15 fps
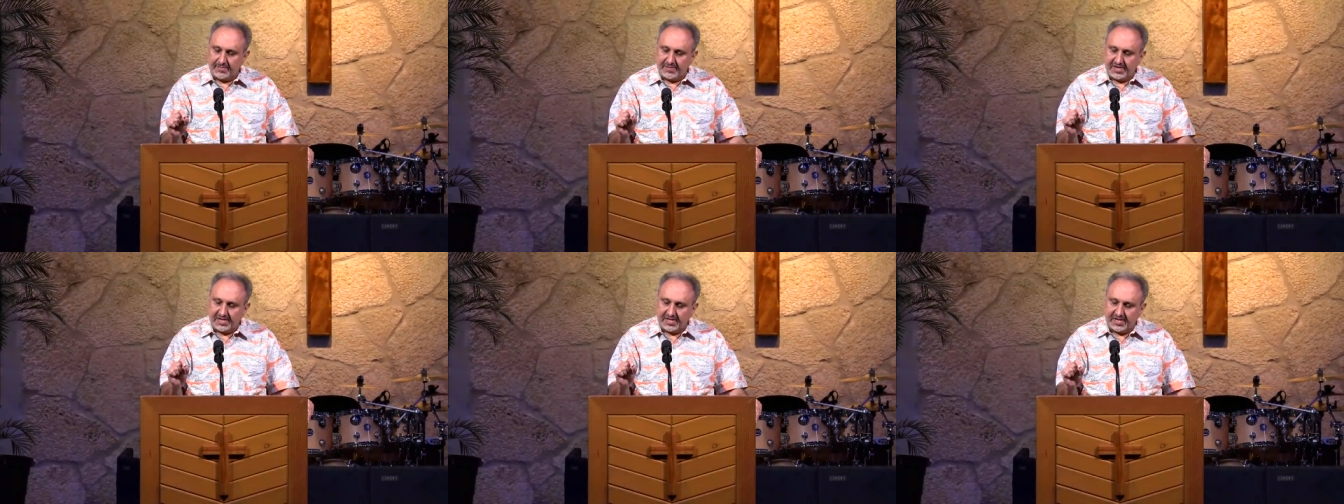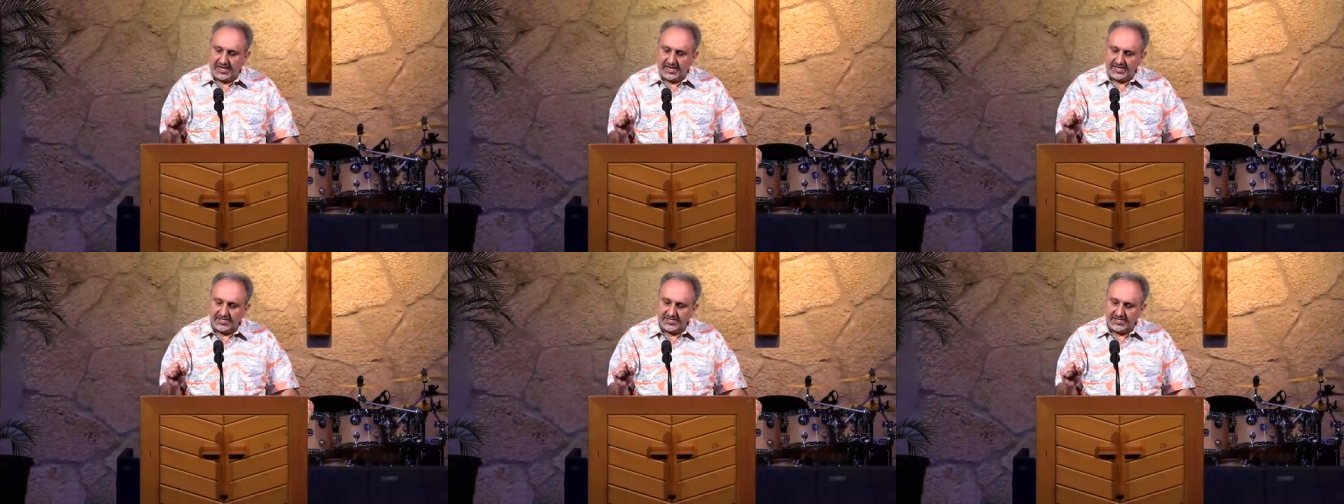That
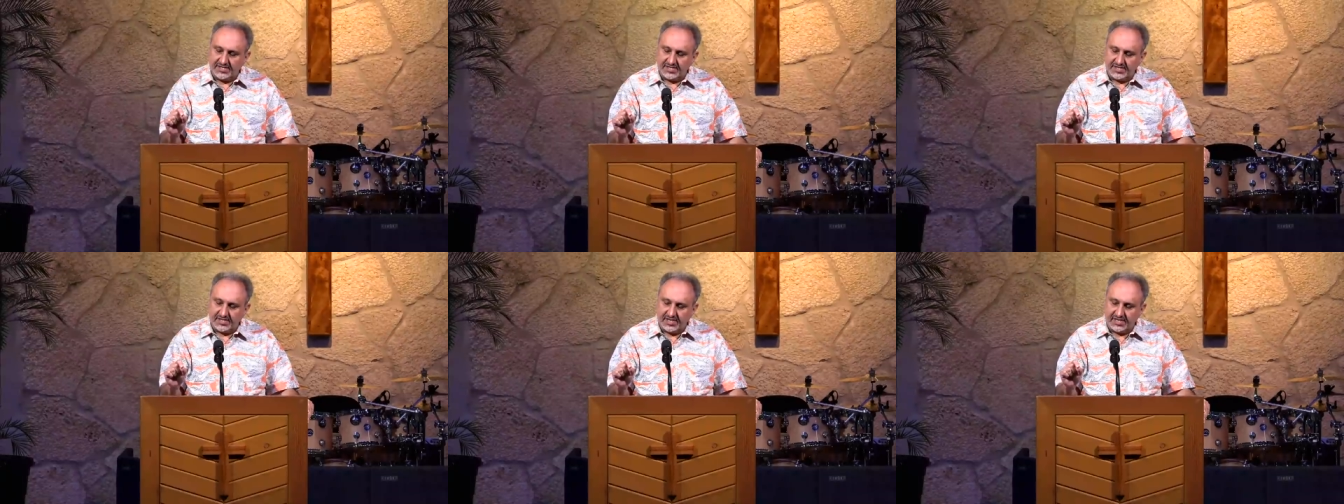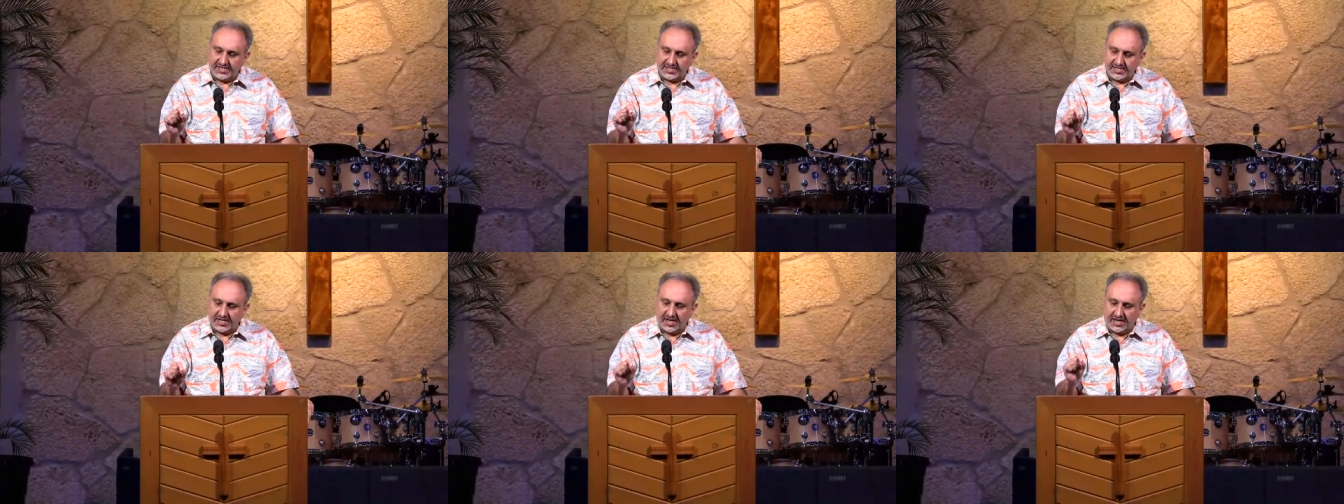because
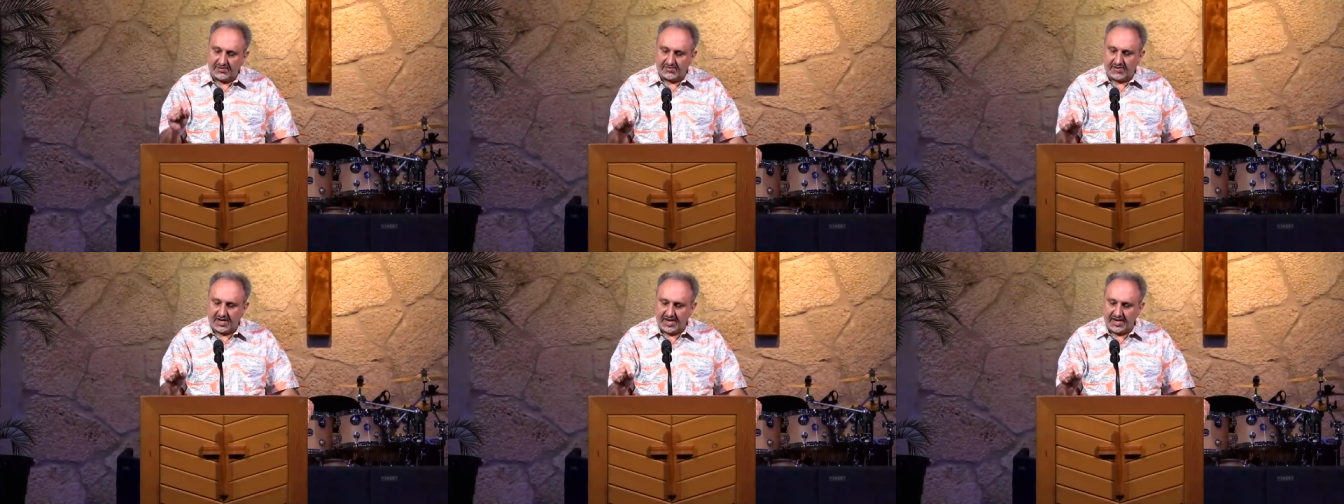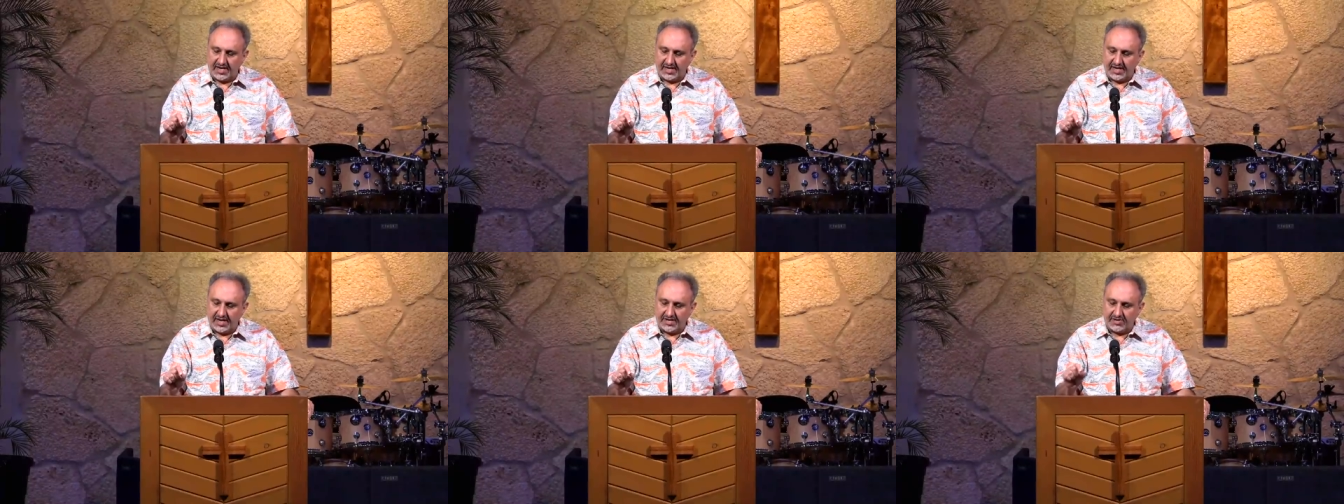it's not
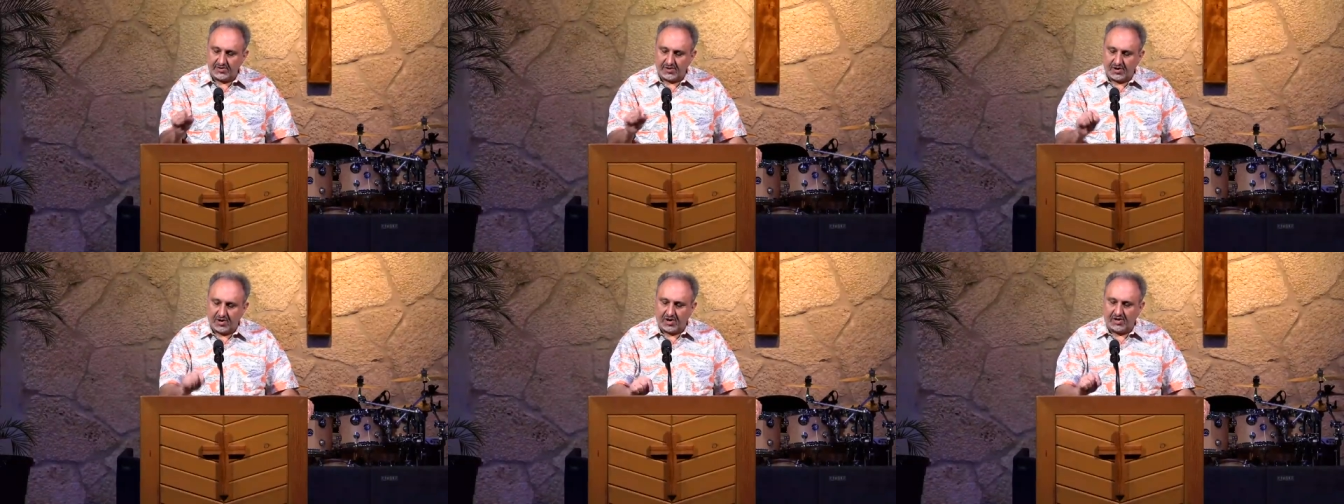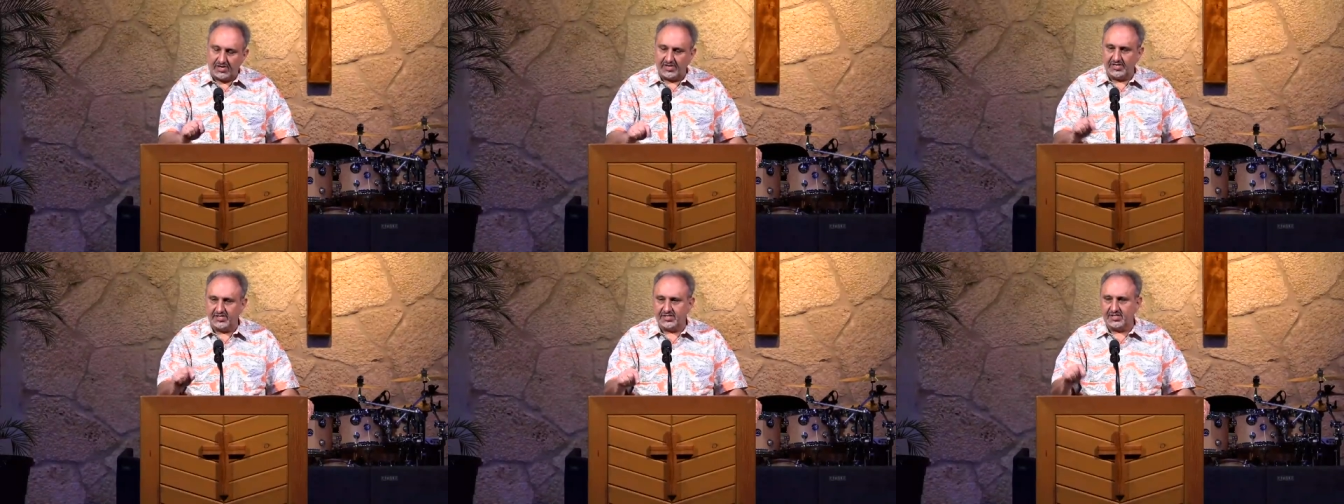right and your
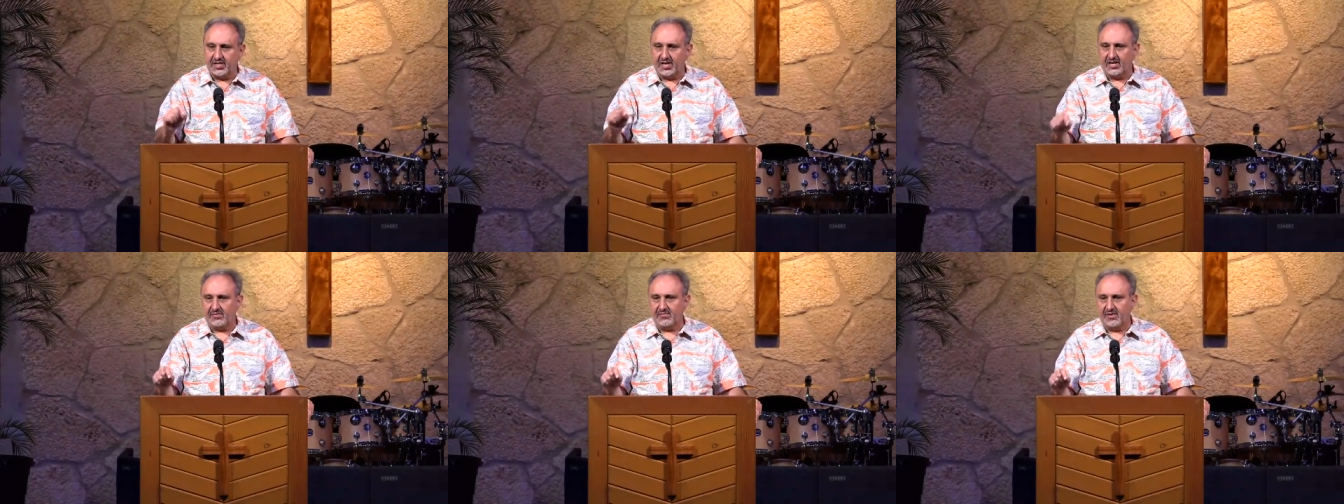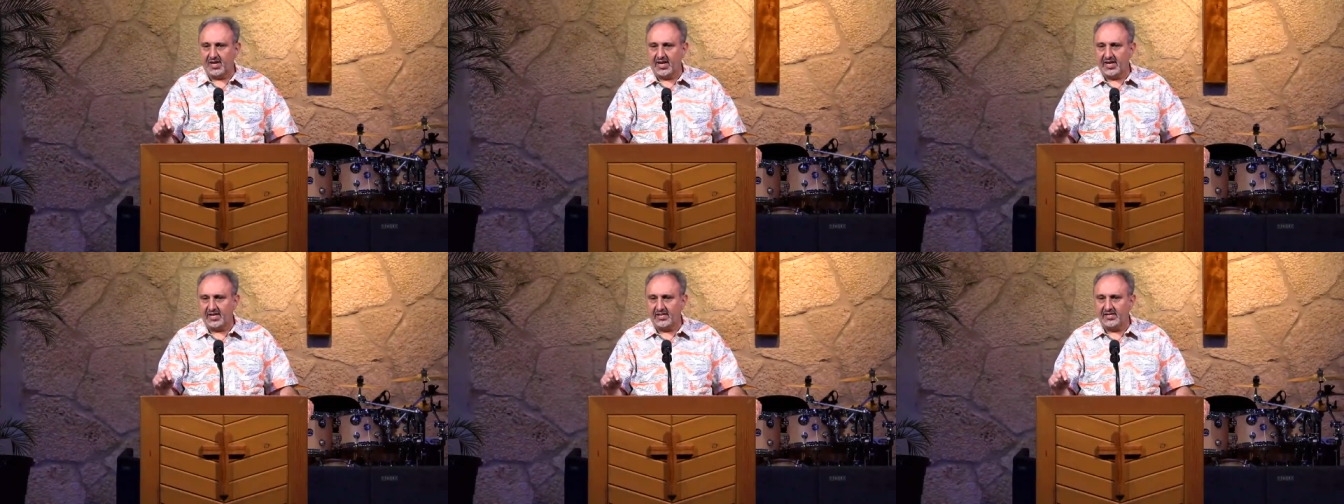heart is not
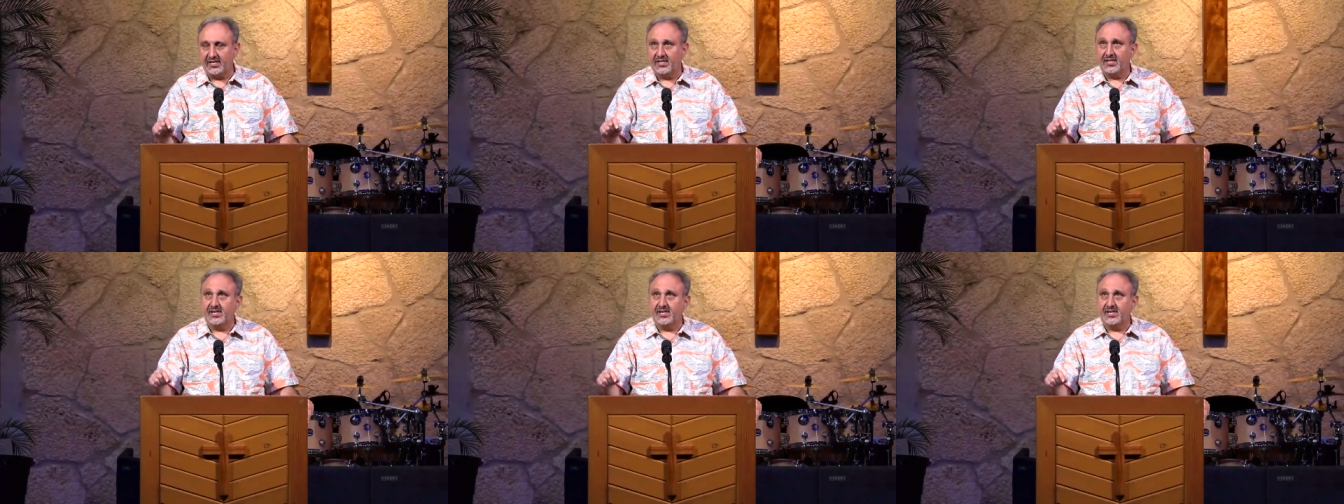right,